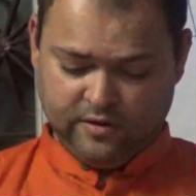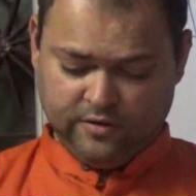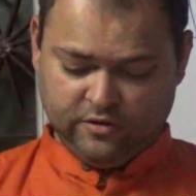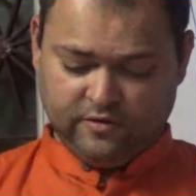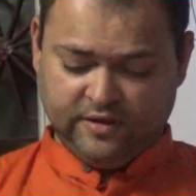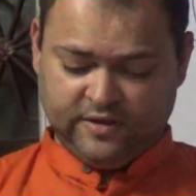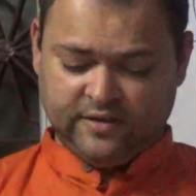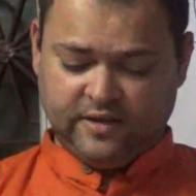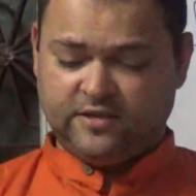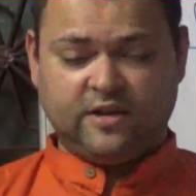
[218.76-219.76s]
So this
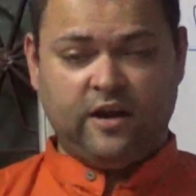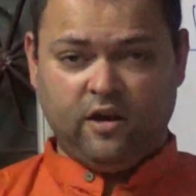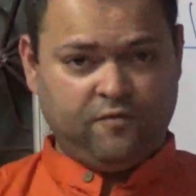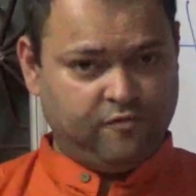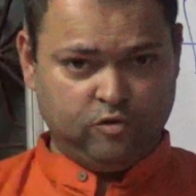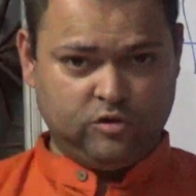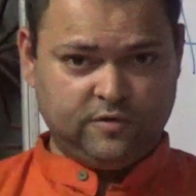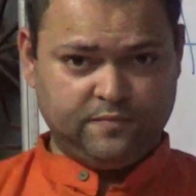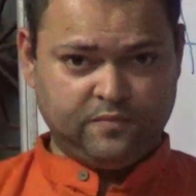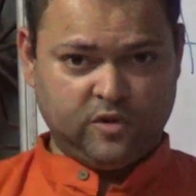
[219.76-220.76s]
is the study of
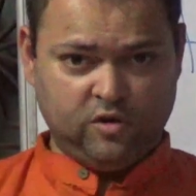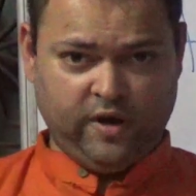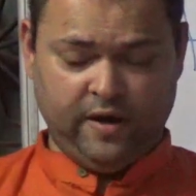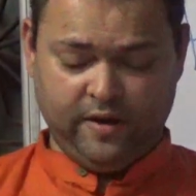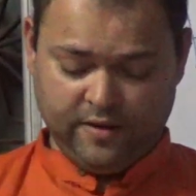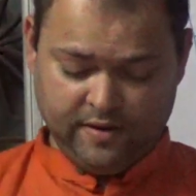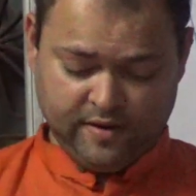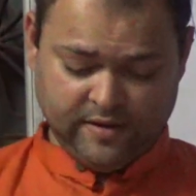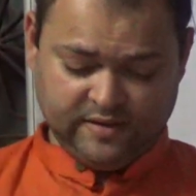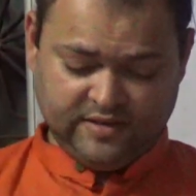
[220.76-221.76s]
foods. Okay.
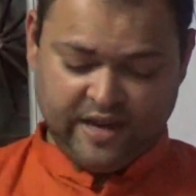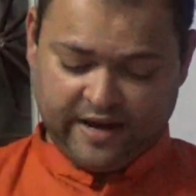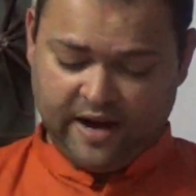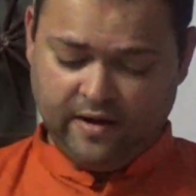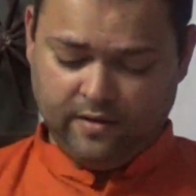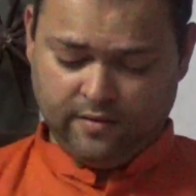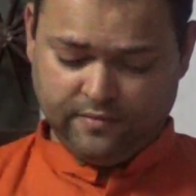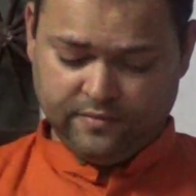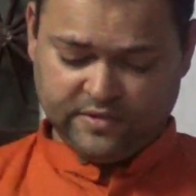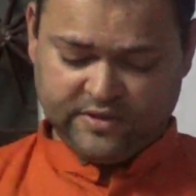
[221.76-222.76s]
Second
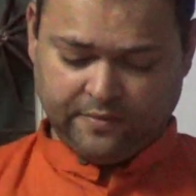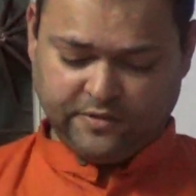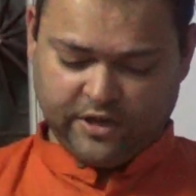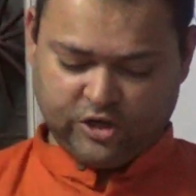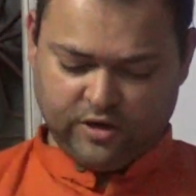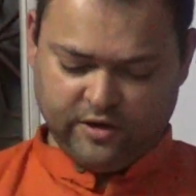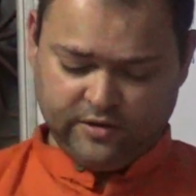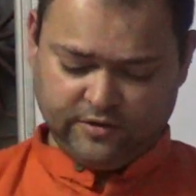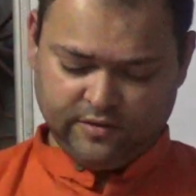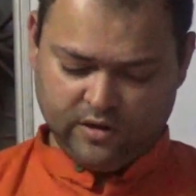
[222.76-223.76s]
subsection
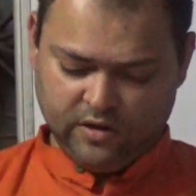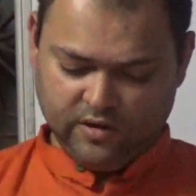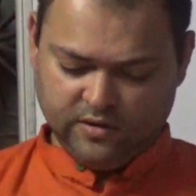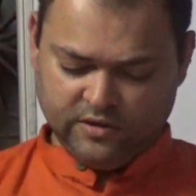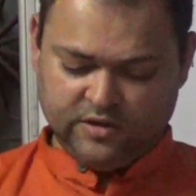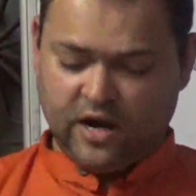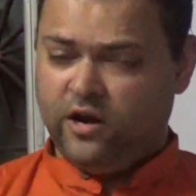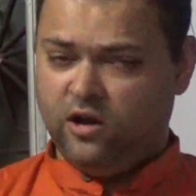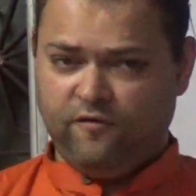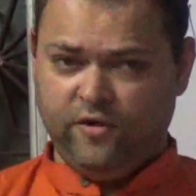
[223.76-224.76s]
is
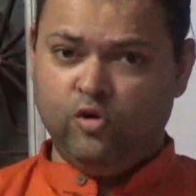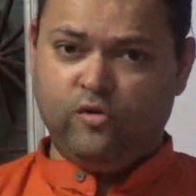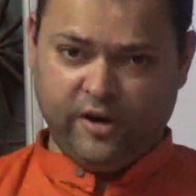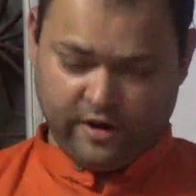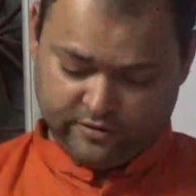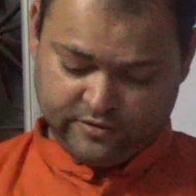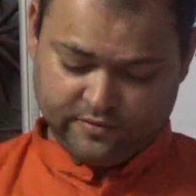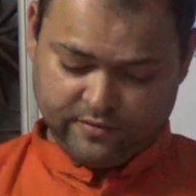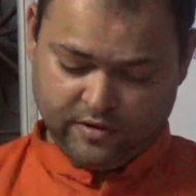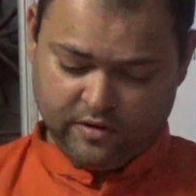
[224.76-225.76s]
study of nutrients,
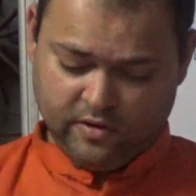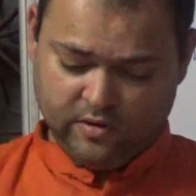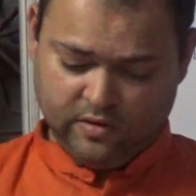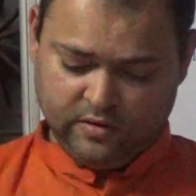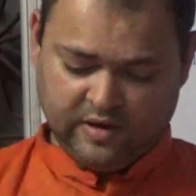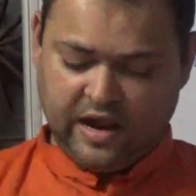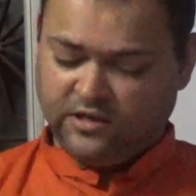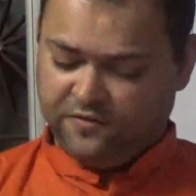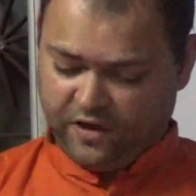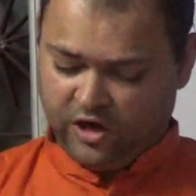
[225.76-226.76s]

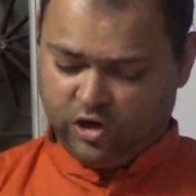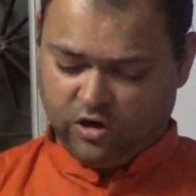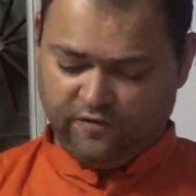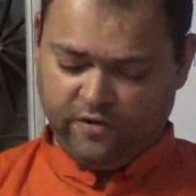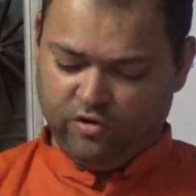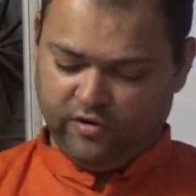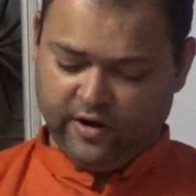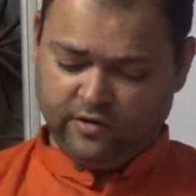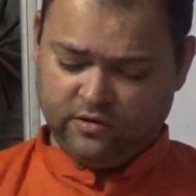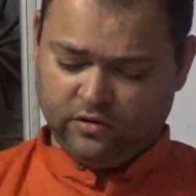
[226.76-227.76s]
classification of
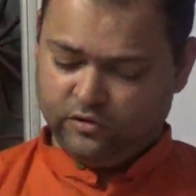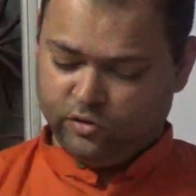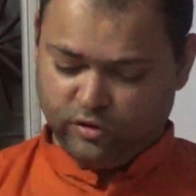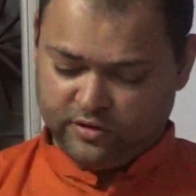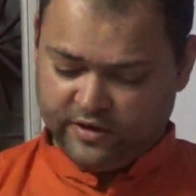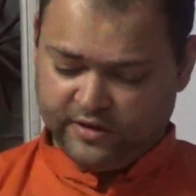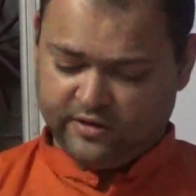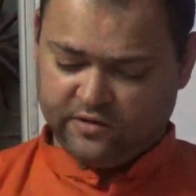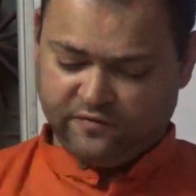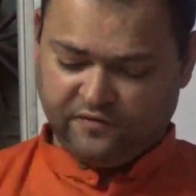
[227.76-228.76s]
nutrients,
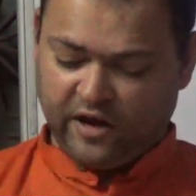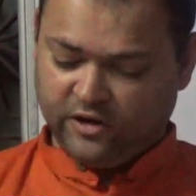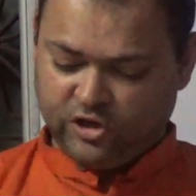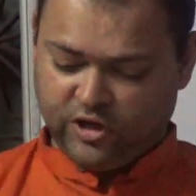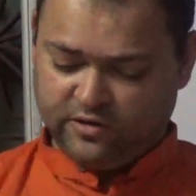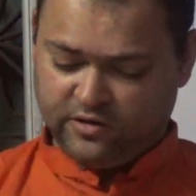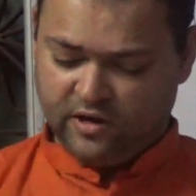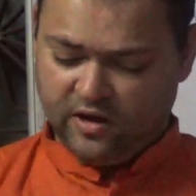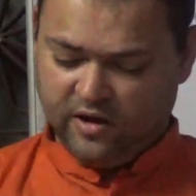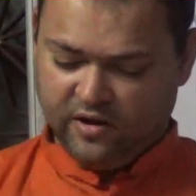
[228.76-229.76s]
sources, functions,
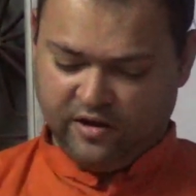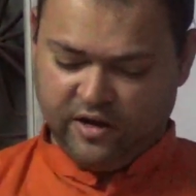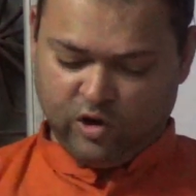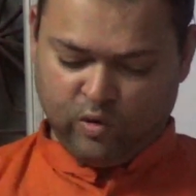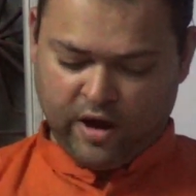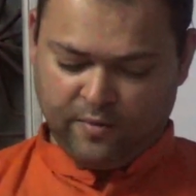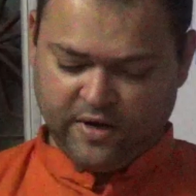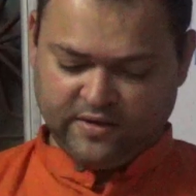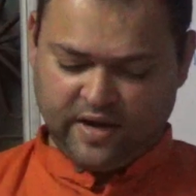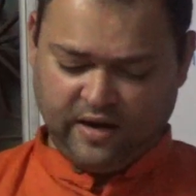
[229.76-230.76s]

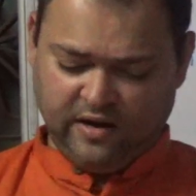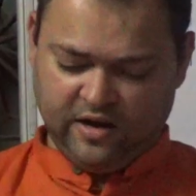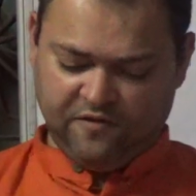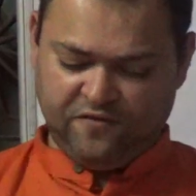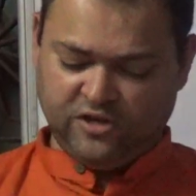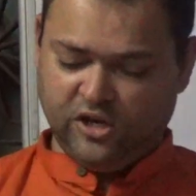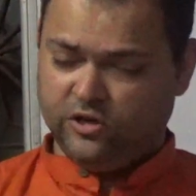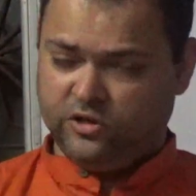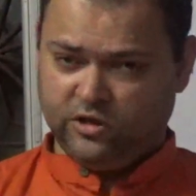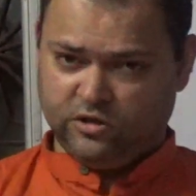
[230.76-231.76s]
requirements and
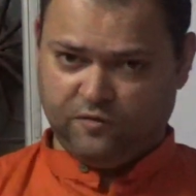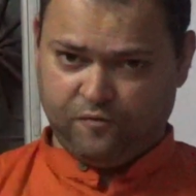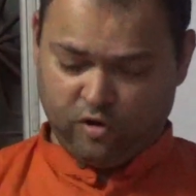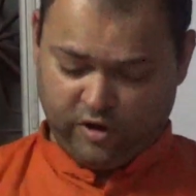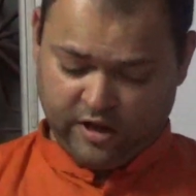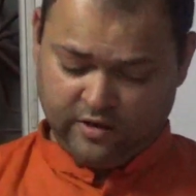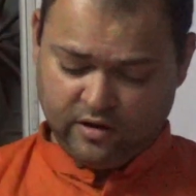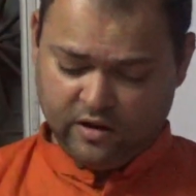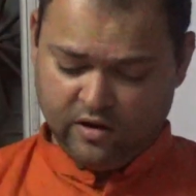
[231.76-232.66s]
deficiencies of protein,